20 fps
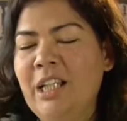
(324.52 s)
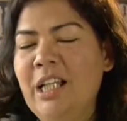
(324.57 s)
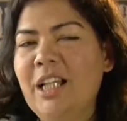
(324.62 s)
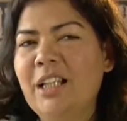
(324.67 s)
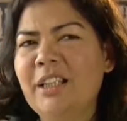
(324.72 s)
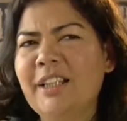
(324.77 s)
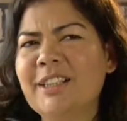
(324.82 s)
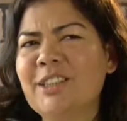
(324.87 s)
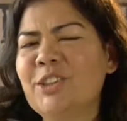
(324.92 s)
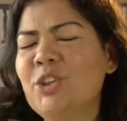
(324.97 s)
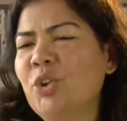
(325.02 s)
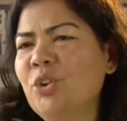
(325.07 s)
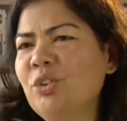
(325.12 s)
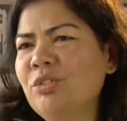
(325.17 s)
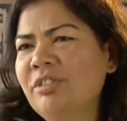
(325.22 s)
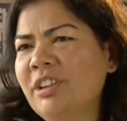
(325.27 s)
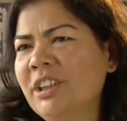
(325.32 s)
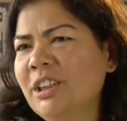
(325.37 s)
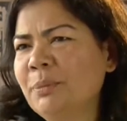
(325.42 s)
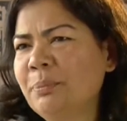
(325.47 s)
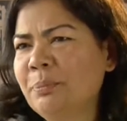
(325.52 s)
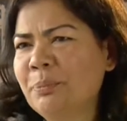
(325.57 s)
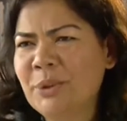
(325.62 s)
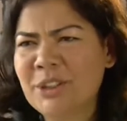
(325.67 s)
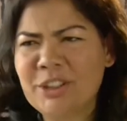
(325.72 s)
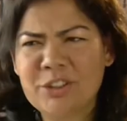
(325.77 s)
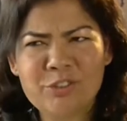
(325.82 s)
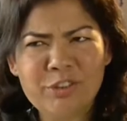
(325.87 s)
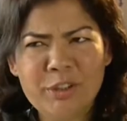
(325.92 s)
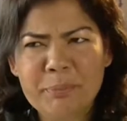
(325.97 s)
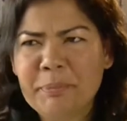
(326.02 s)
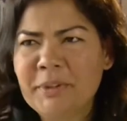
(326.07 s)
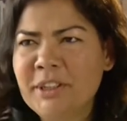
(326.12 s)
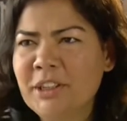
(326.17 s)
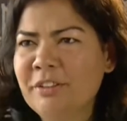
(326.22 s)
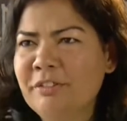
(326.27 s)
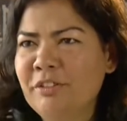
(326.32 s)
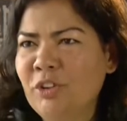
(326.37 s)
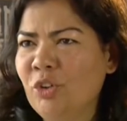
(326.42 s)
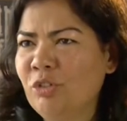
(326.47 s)
There's no real
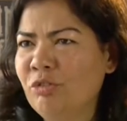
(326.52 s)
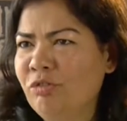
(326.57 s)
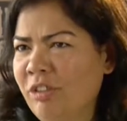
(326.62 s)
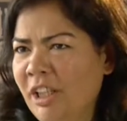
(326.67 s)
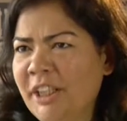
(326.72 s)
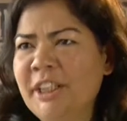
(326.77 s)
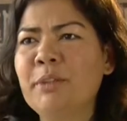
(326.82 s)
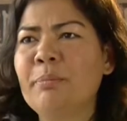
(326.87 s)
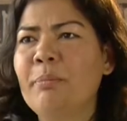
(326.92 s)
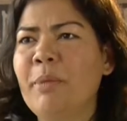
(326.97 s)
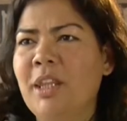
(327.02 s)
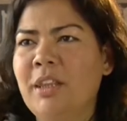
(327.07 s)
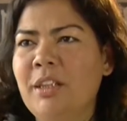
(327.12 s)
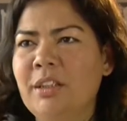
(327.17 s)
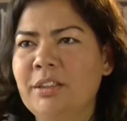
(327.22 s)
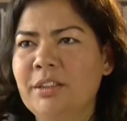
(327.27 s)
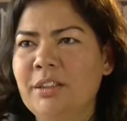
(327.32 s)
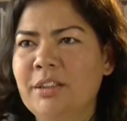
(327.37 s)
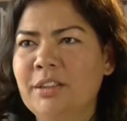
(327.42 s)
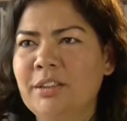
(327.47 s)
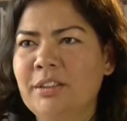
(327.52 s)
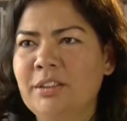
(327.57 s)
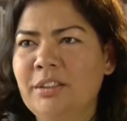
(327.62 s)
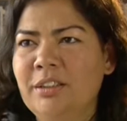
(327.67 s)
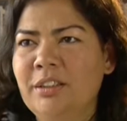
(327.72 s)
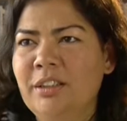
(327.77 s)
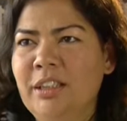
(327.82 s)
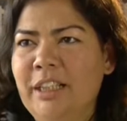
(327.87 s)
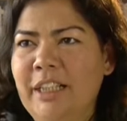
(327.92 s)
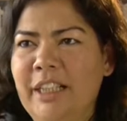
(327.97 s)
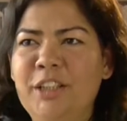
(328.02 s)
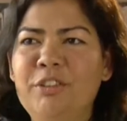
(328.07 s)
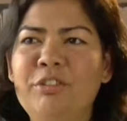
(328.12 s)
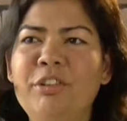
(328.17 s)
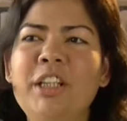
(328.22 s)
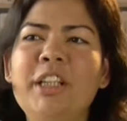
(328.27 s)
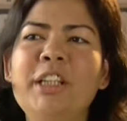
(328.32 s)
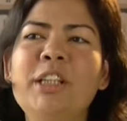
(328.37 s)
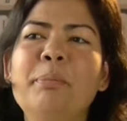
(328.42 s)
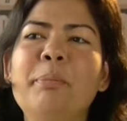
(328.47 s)
prescriptive or right method. It
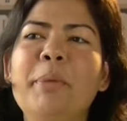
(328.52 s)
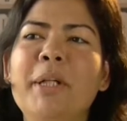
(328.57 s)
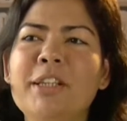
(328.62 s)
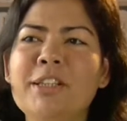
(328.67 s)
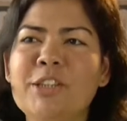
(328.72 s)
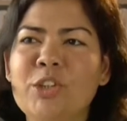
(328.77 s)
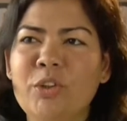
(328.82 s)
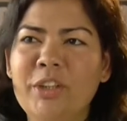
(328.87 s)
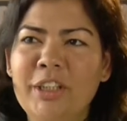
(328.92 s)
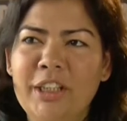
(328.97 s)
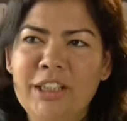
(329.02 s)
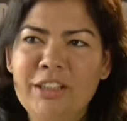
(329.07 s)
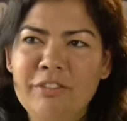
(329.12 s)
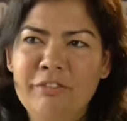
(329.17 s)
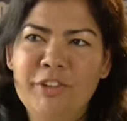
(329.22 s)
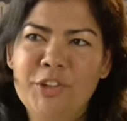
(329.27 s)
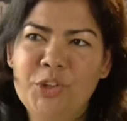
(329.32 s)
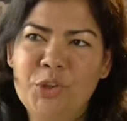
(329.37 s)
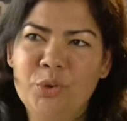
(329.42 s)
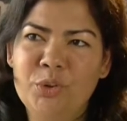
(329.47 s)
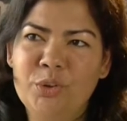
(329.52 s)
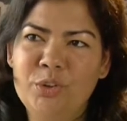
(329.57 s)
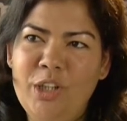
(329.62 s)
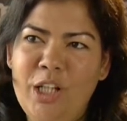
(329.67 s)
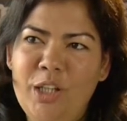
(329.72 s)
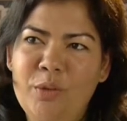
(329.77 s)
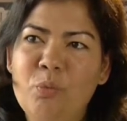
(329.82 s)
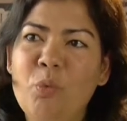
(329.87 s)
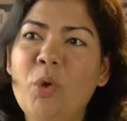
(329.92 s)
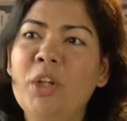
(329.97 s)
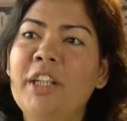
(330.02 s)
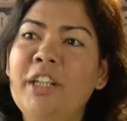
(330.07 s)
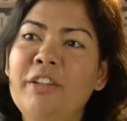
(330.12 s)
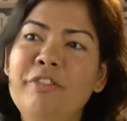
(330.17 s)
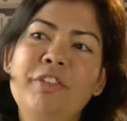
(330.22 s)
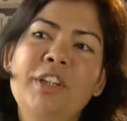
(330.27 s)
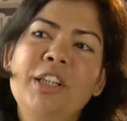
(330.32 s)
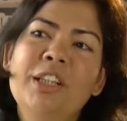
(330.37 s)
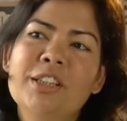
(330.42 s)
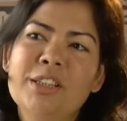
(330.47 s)
really depends on the individual and what they
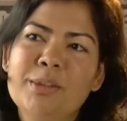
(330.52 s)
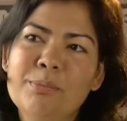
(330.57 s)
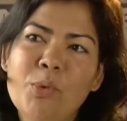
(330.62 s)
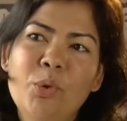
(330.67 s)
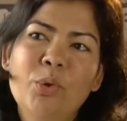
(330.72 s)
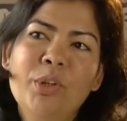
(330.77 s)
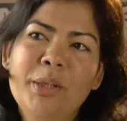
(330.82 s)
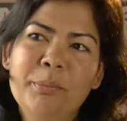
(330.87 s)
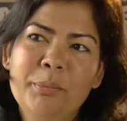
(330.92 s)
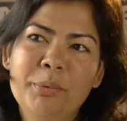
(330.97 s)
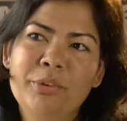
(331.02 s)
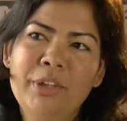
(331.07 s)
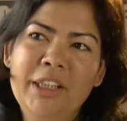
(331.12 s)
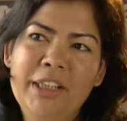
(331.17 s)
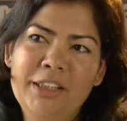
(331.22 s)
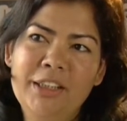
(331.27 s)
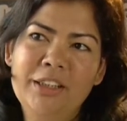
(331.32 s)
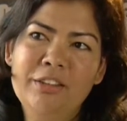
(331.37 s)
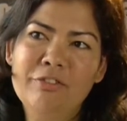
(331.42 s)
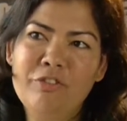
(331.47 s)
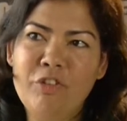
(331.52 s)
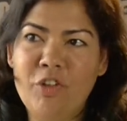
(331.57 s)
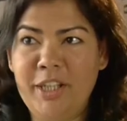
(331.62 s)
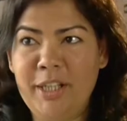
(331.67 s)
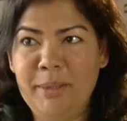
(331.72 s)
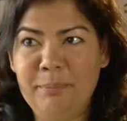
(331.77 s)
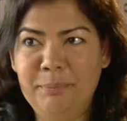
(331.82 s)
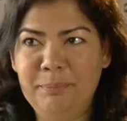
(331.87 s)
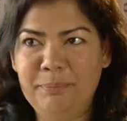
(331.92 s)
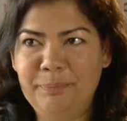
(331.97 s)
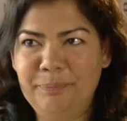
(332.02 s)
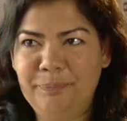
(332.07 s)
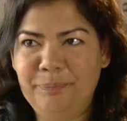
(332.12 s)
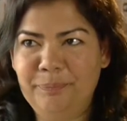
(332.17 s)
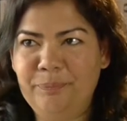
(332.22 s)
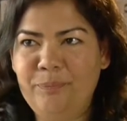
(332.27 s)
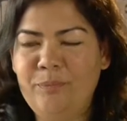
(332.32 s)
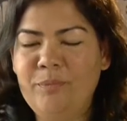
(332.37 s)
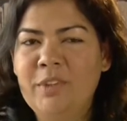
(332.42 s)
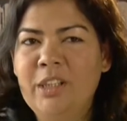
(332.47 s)
feel is more liberating for them.
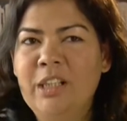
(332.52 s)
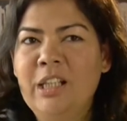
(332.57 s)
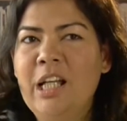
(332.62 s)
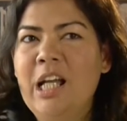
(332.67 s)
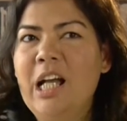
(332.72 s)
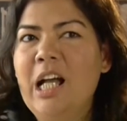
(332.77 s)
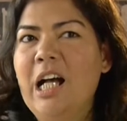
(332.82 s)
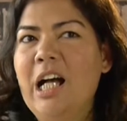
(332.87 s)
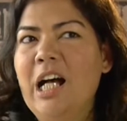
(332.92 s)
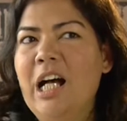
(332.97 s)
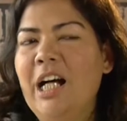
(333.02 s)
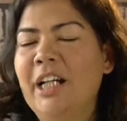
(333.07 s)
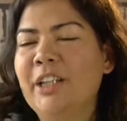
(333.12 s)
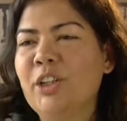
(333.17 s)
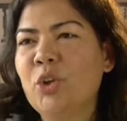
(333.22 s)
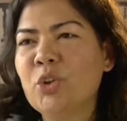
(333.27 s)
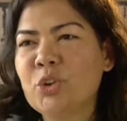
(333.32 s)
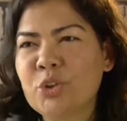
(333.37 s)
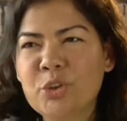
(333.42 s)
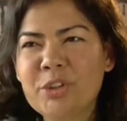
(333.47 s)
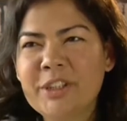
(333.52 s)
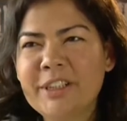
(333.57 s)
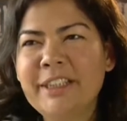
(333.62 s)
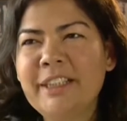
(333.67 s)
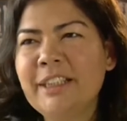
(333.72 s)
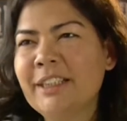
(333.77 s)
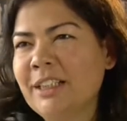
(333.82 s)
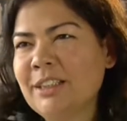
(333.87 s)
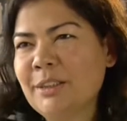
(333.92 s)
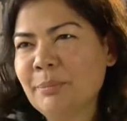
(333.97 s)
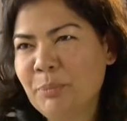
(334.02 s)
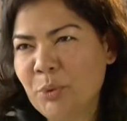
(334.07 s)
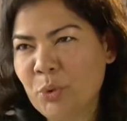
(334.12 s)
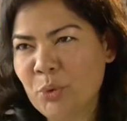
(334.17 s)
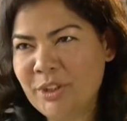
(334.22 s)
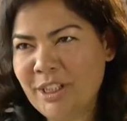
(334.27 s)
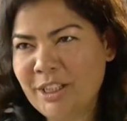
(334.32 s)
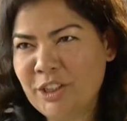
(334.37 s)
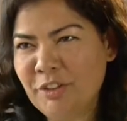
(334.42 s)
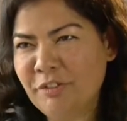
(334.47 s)
I also see it as a
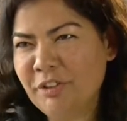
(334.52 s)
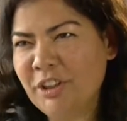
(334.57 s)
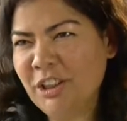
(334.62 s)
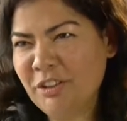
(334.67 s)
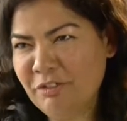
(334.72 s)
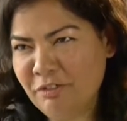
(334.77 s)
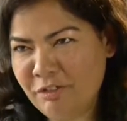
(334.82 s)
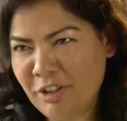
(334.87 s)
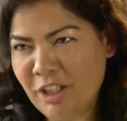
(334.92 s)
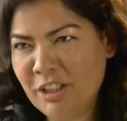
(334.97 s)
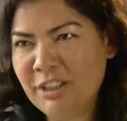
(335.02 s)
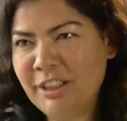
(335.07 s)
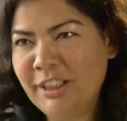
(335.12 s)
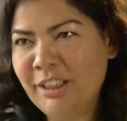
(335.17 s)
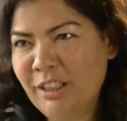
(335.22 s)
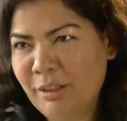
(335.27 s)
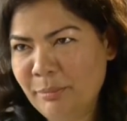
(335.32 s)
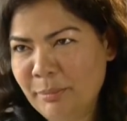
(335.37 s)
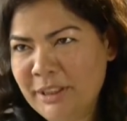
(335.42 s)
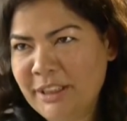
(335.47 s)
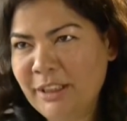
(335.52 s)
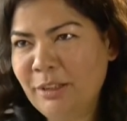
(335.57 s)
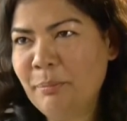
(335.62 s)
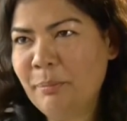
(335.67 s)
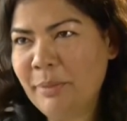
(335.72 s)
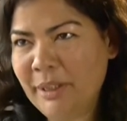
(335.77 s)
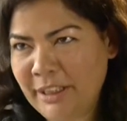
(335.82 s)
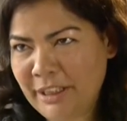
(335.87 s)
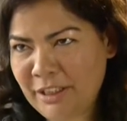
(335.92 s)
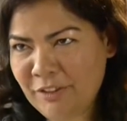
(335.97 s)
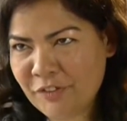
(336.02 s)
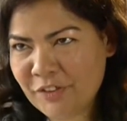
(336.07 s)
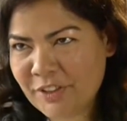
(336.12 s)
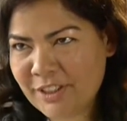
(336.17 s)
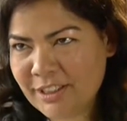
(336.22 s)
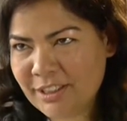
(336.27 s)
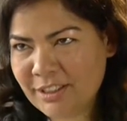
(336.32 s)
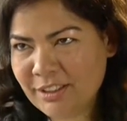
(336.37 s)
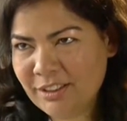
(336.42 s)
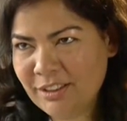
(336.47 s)
process of confronting limiting
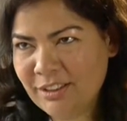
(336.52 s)
beliefs